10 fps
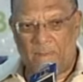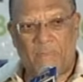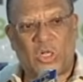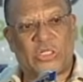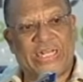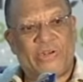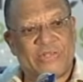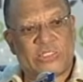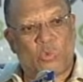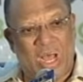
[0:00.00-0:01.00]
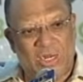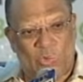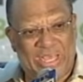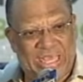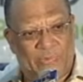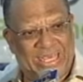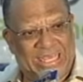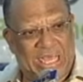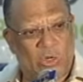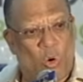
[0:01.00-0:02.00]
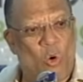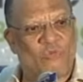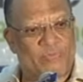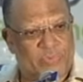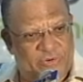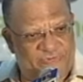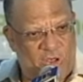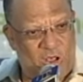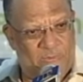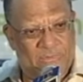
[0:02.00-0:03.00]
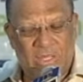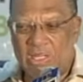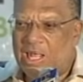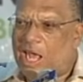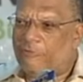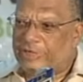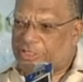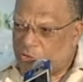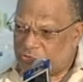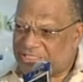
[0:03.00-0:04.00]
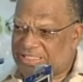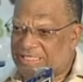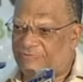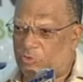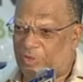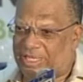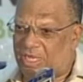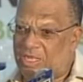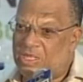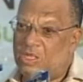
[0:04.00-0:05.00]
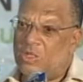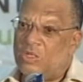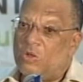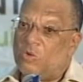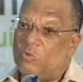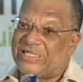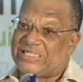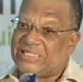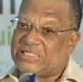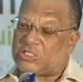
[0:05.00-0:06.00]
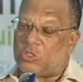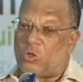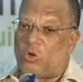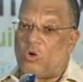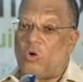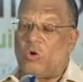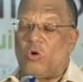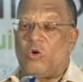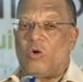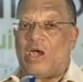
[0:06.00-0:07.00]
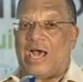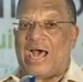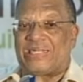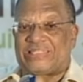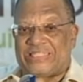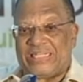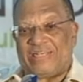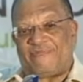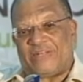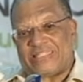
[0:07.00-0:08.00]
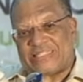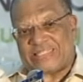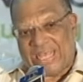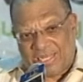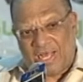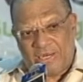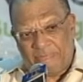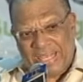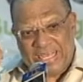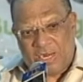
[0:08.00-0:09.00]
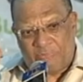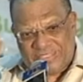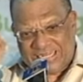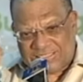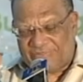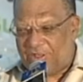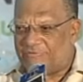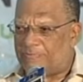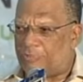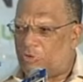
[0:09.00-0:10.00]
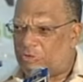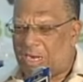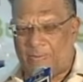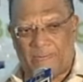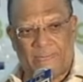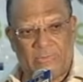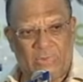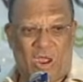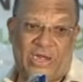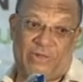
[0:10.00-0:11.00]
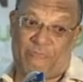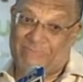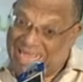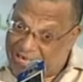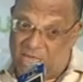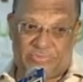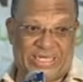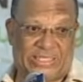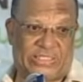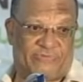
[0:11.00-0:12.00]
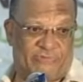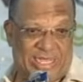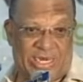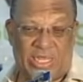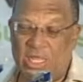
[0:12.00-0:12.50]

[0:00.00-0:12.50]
But there is one way we can overperform and reduce it even quicker, which is to achieve the second main objective of the program, or the main objective really,